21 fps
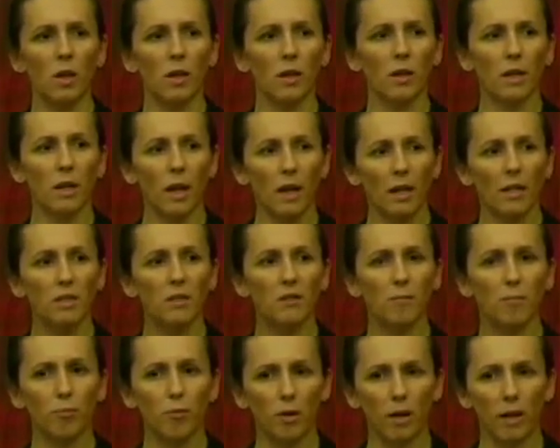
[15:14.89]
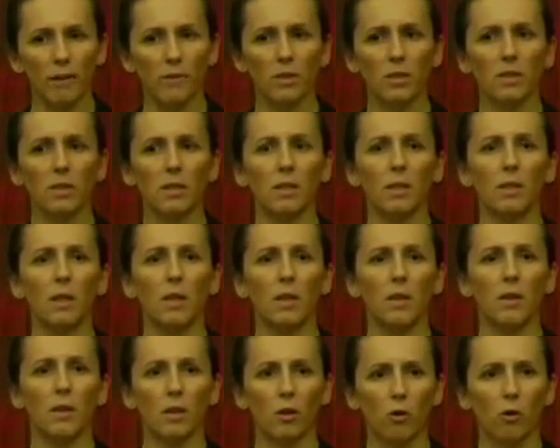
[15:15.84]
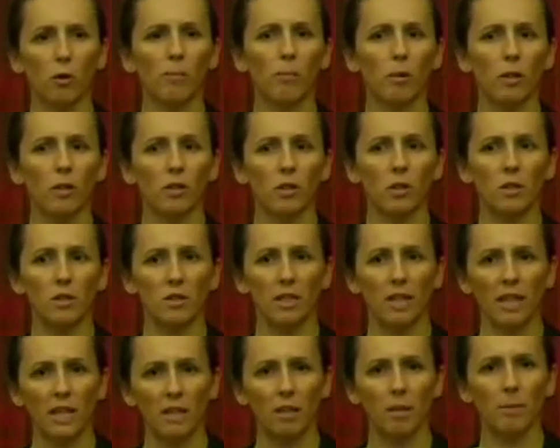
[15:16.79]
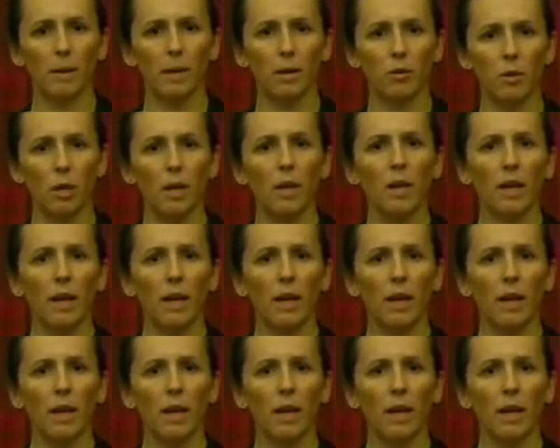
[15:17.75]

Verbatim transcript: The kinds of privacy that corporations care about